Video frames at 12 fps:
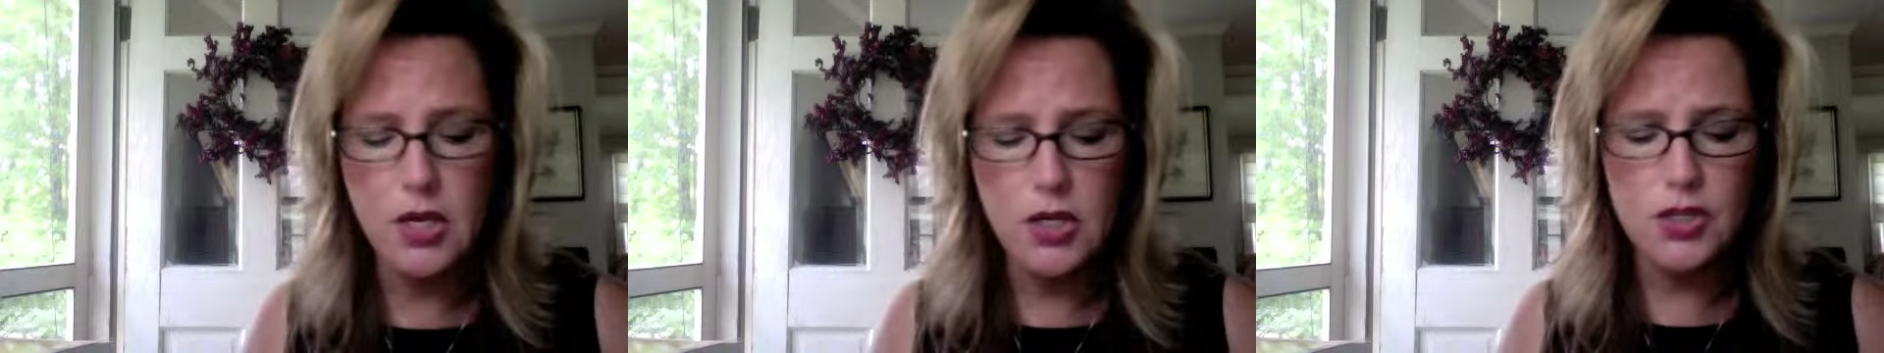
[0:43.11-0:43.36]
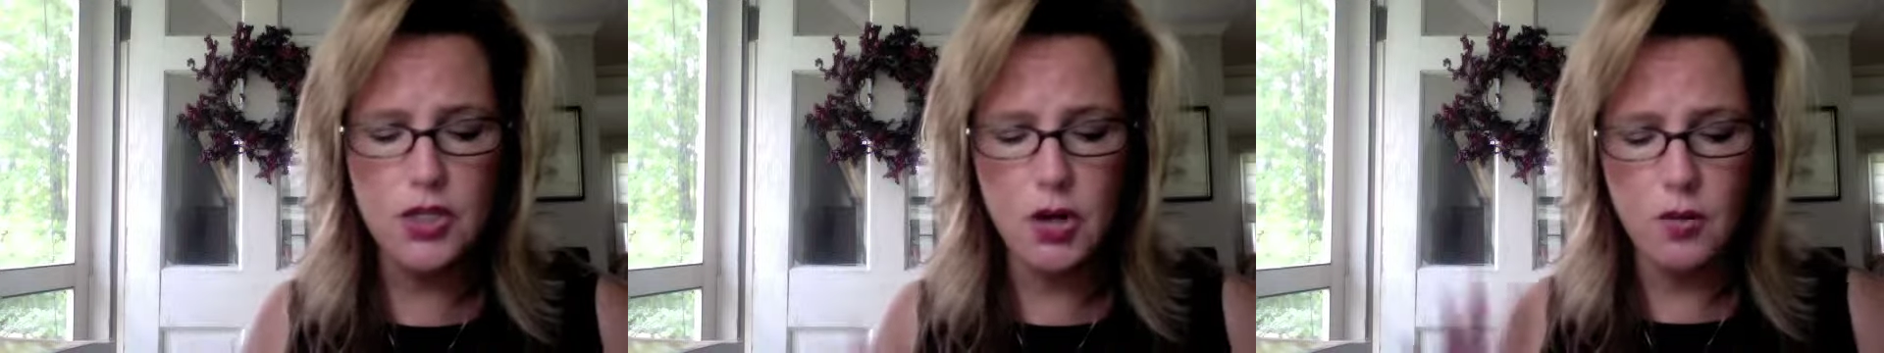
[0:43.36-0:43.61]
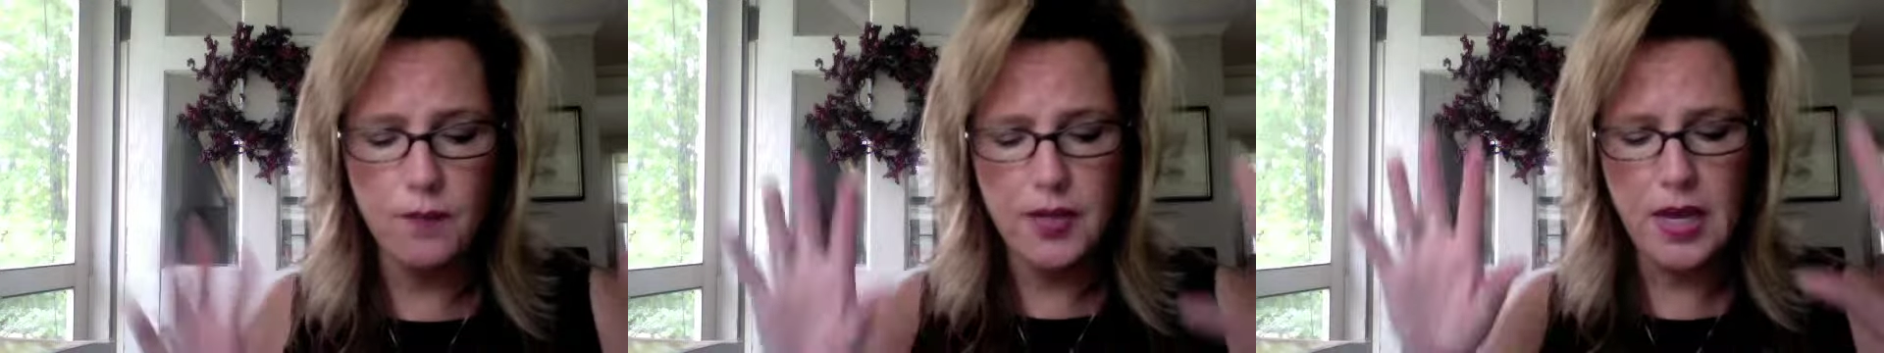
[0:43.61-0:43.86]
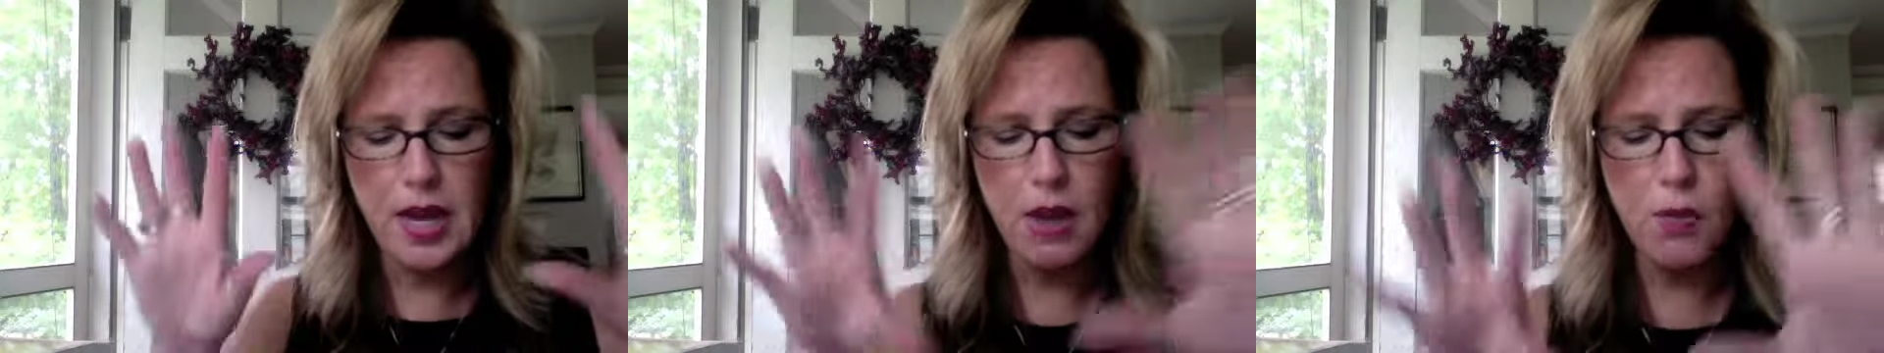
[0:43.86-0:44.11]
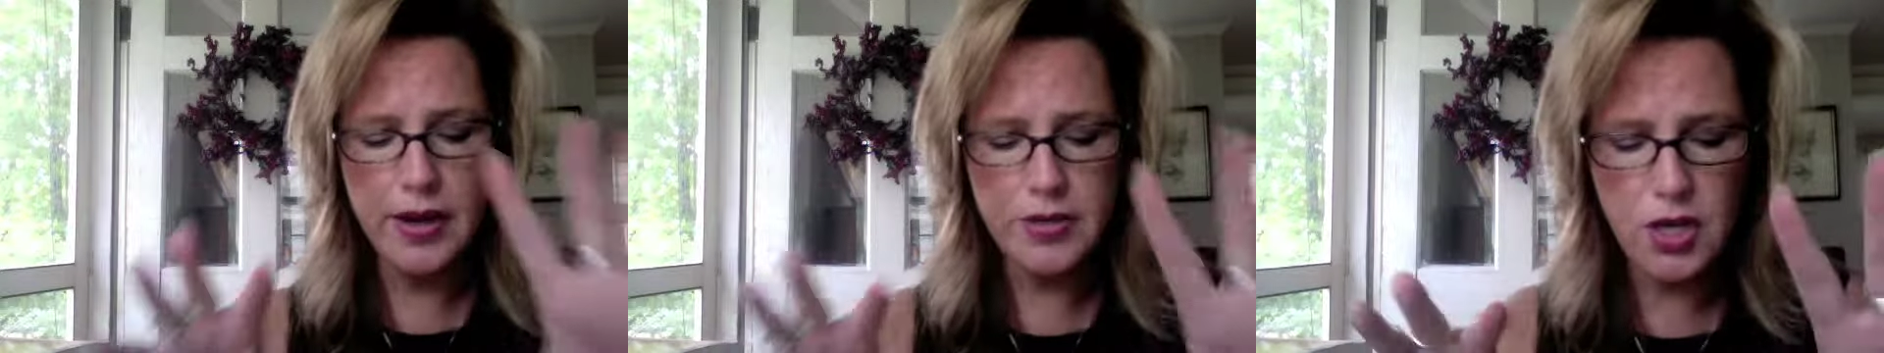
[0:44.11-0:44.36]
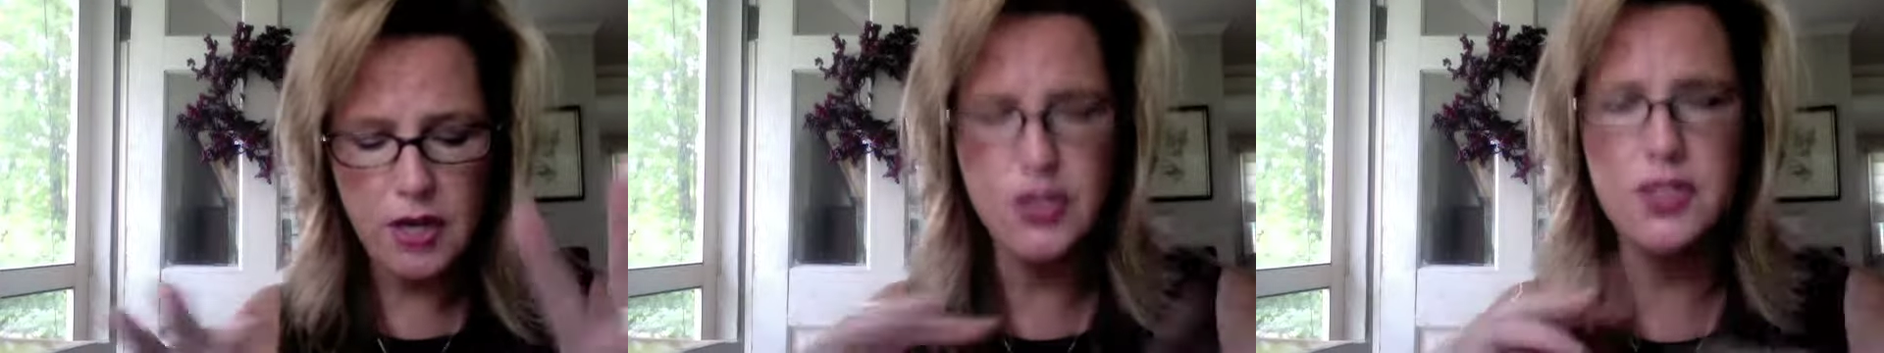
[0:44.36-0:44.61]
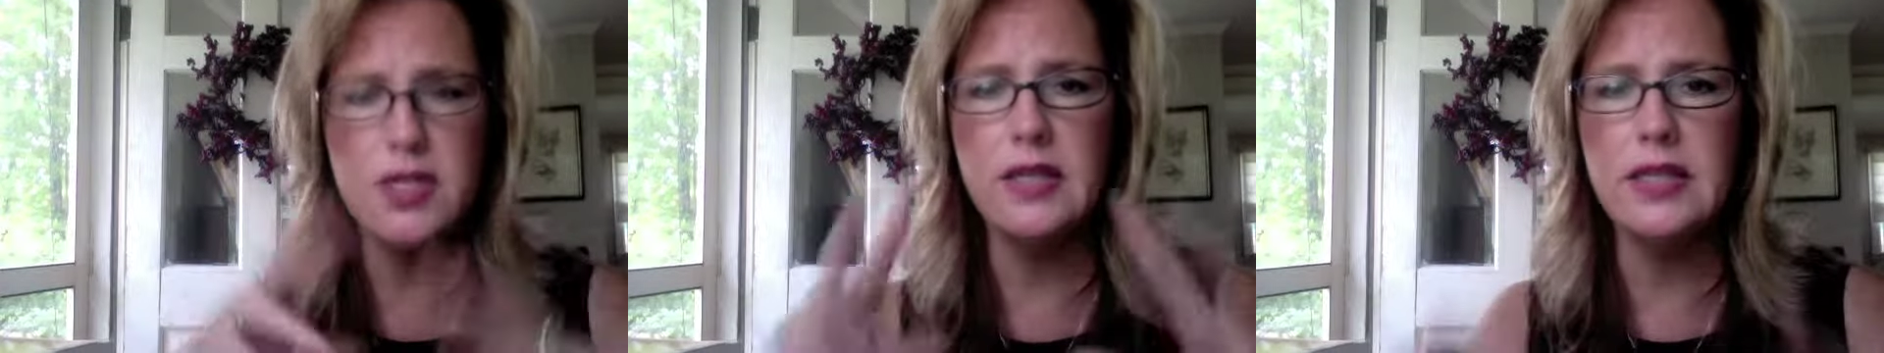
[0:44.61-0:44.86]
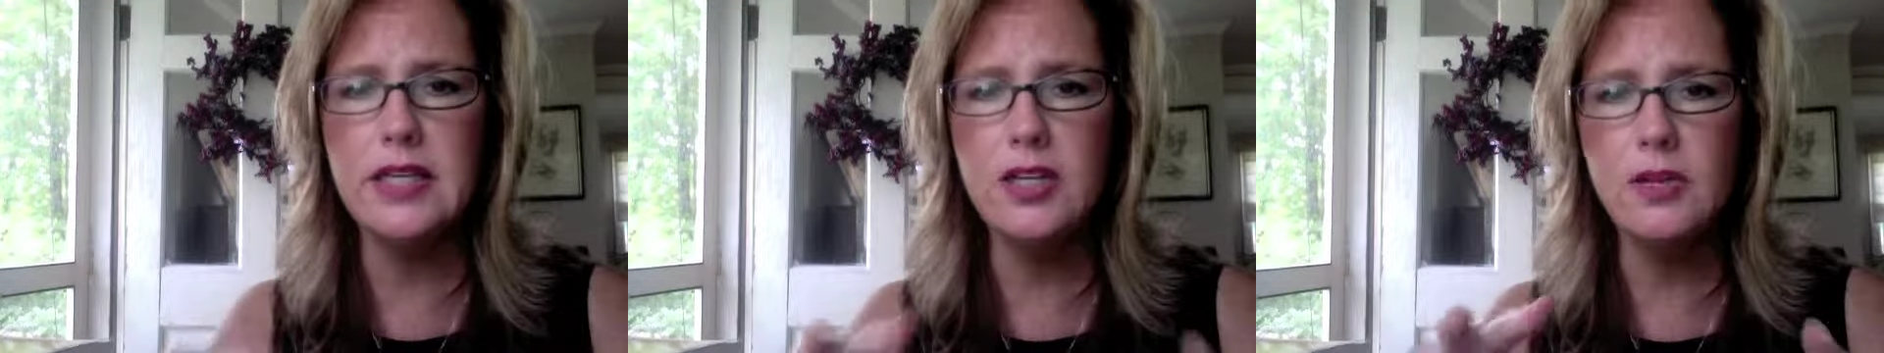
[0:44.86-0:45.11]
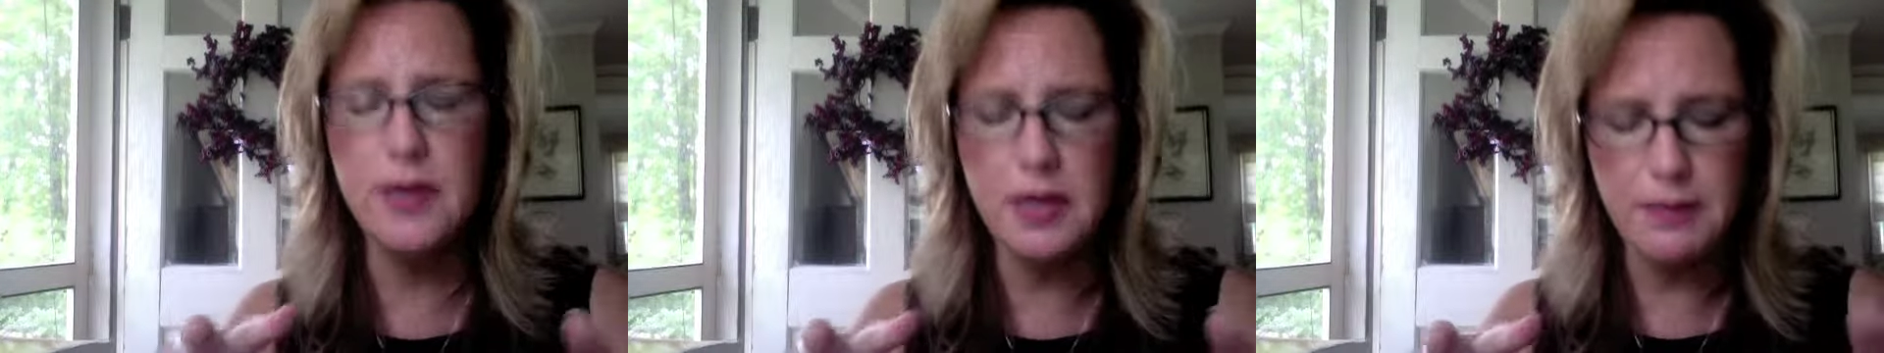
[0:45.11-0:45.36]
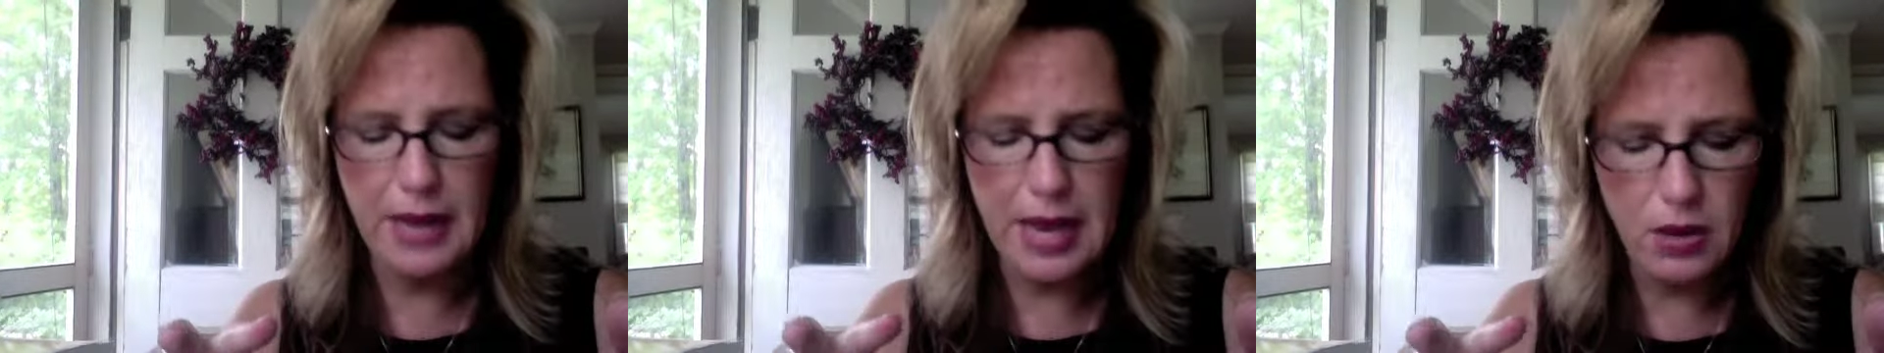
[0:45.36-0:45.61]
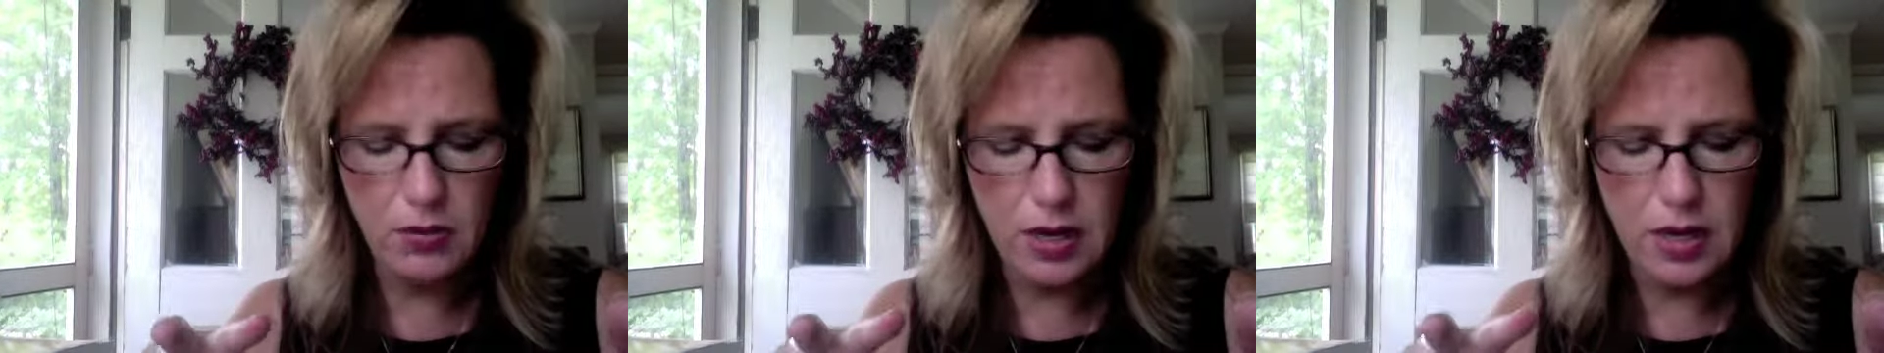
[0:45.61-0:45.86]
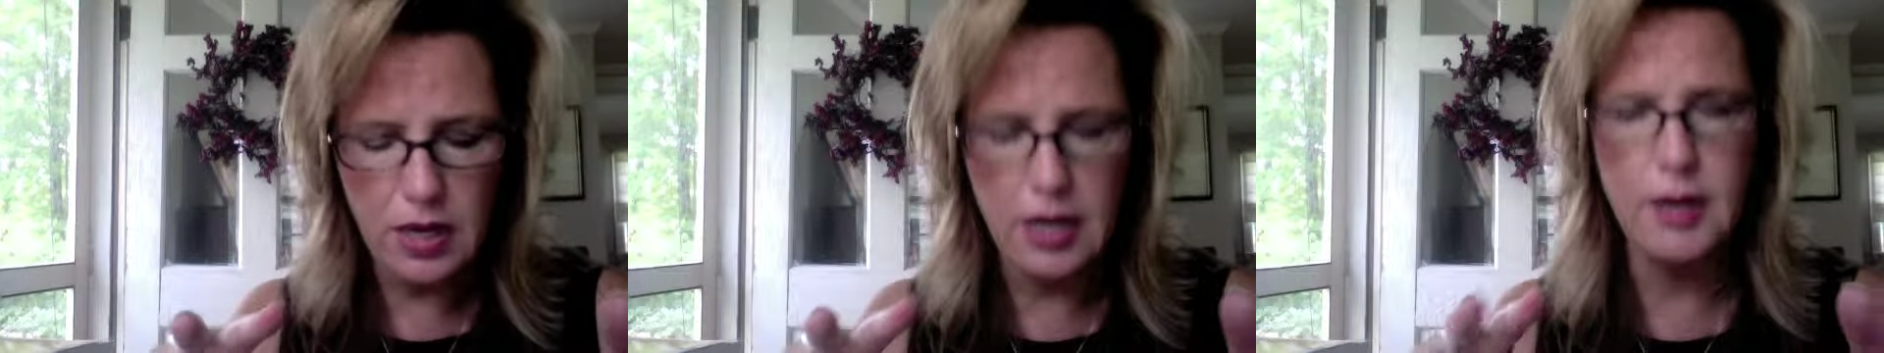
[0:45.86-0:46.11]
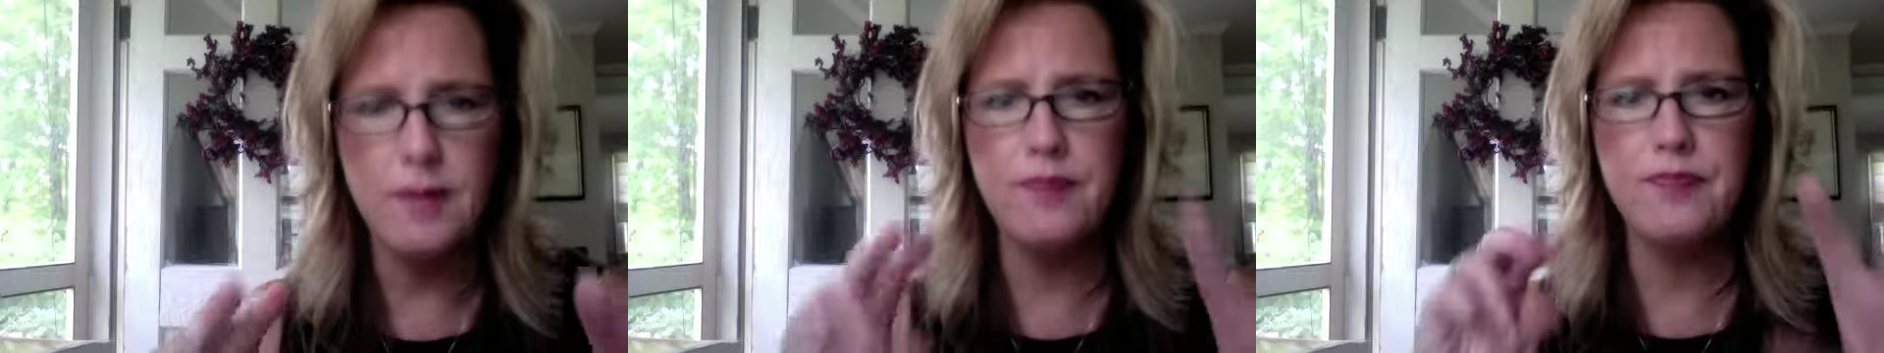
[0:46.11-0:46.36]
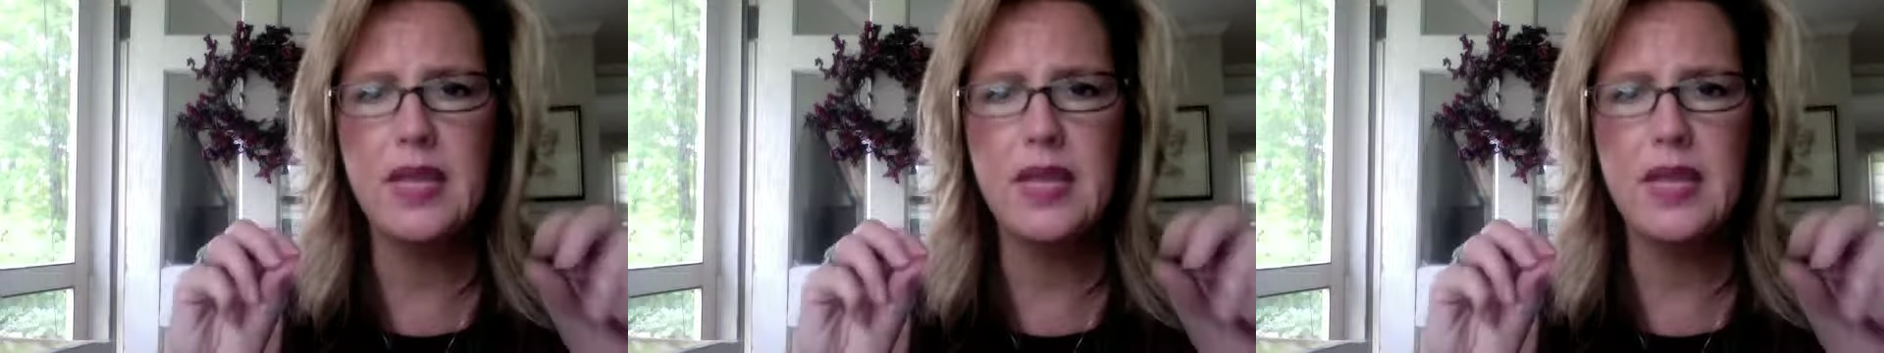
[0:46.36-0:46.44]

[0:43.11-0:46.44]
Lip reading: So I want to talk just a little bit about Pinterest